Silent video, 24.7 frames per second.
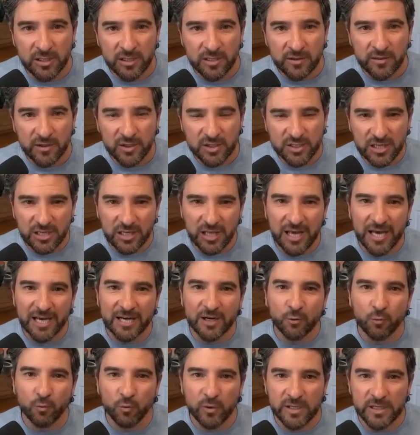there's a lot
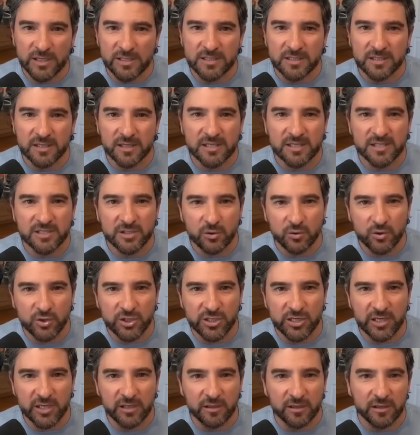of risk
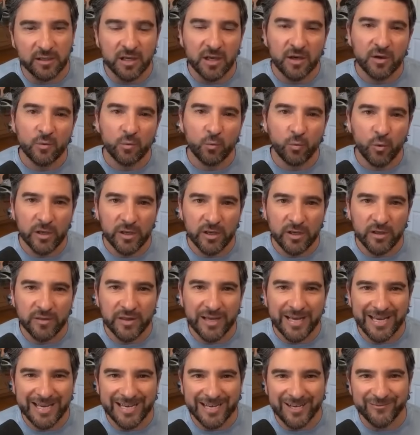associated with
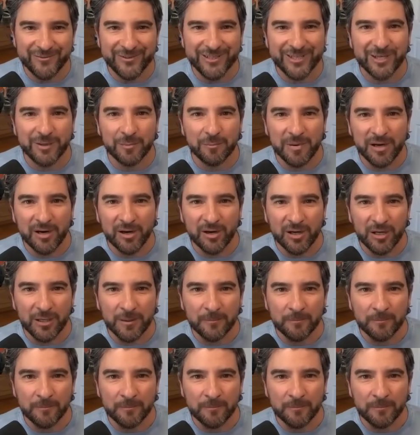Alvin Kamara.